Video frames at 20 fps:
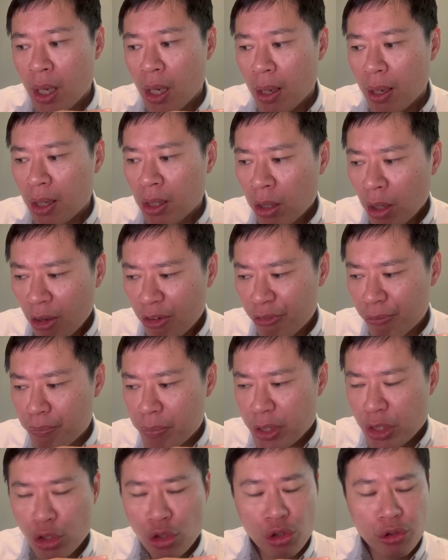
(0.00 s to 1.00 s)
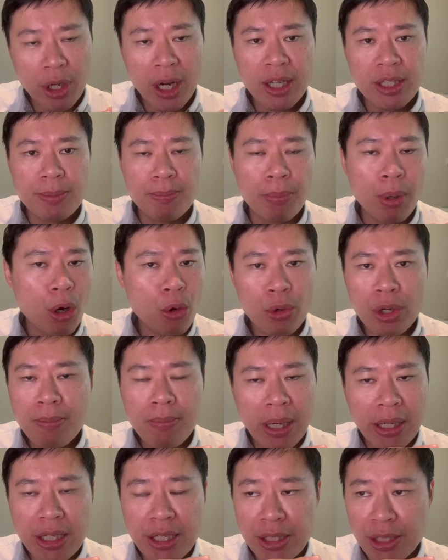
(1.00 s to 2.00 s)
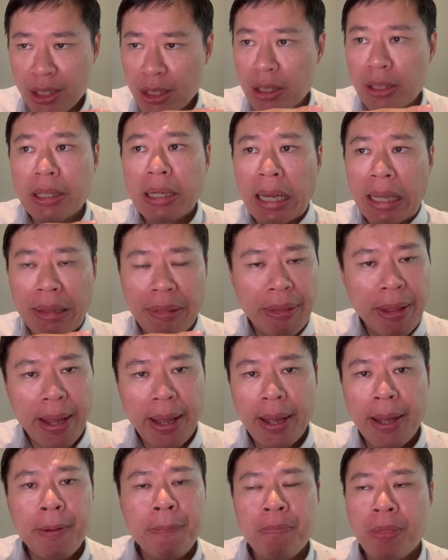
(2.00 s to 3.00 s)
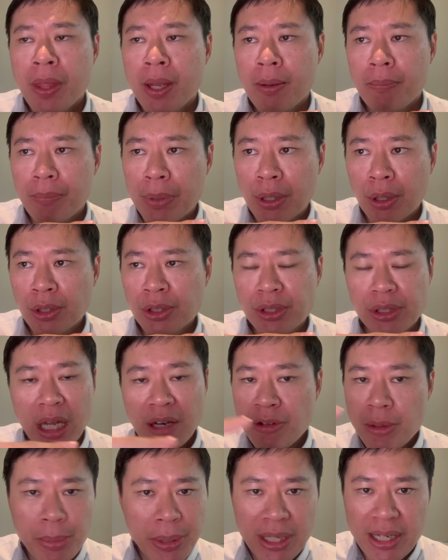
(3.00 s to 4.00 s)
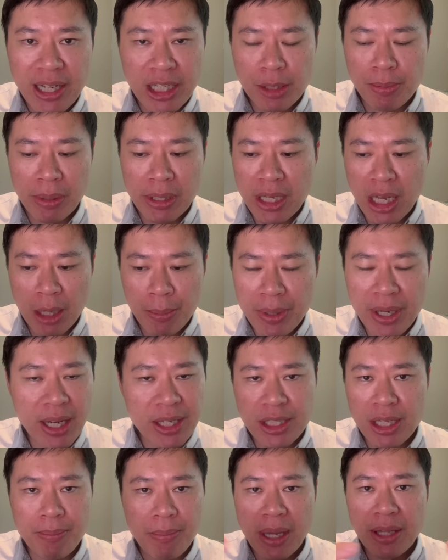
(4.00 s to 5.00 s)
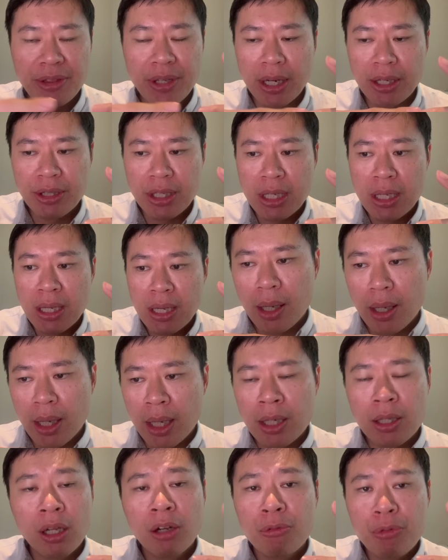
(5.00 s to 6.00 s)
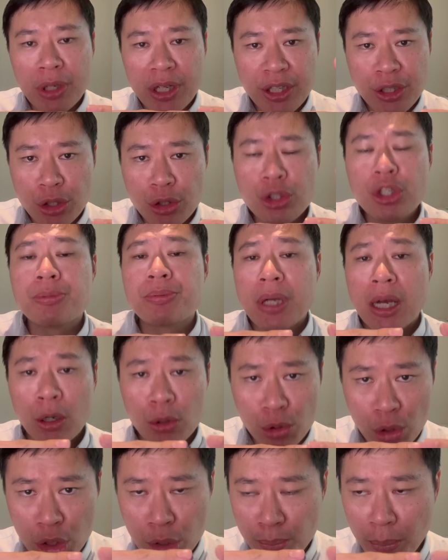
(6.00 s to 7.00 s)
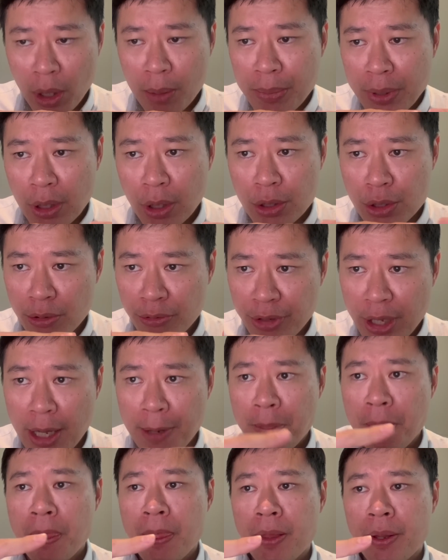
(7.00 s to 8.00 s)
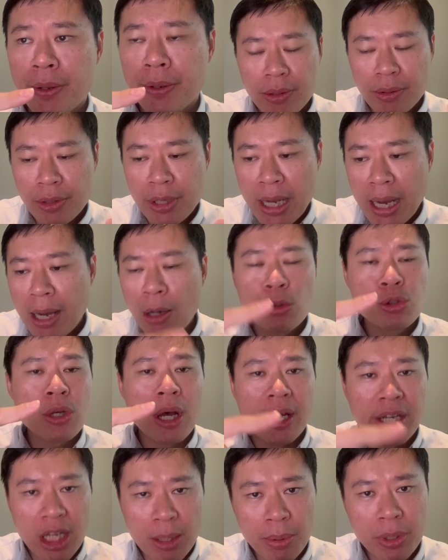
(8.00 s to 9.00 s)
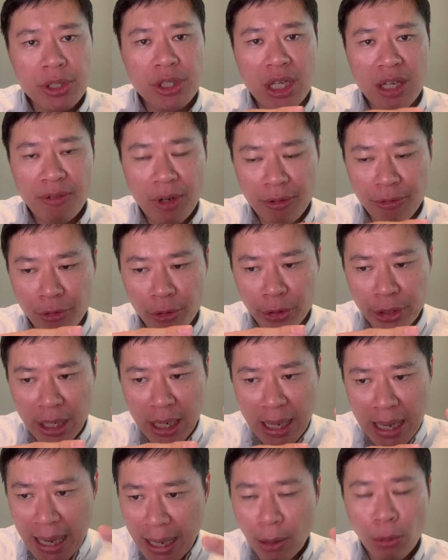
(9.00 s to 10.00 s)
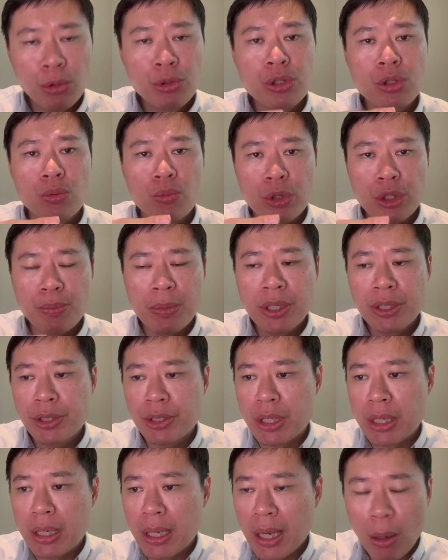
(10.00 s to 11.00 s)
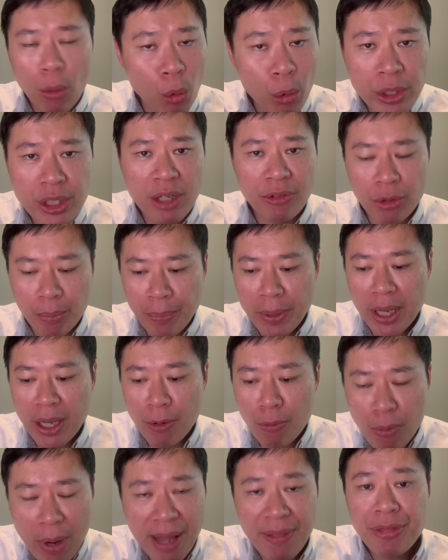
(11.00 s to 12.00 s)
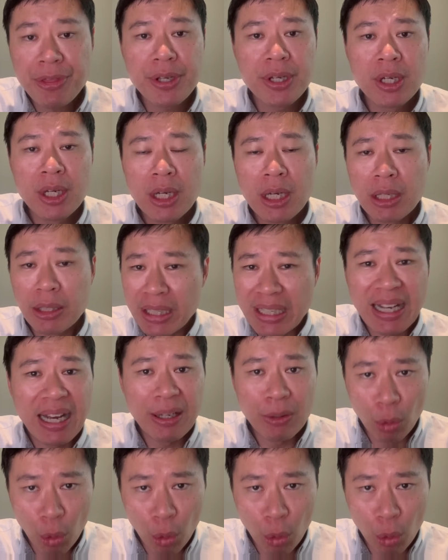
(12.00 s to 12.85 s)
a lot of mistrust, borrowing monies here and there, because everybody lacks money, everybody has that mentality, and a lot of relationships are also spoiled because of that. They are also unable to save up for their house, which means they always have to pay rent. They can't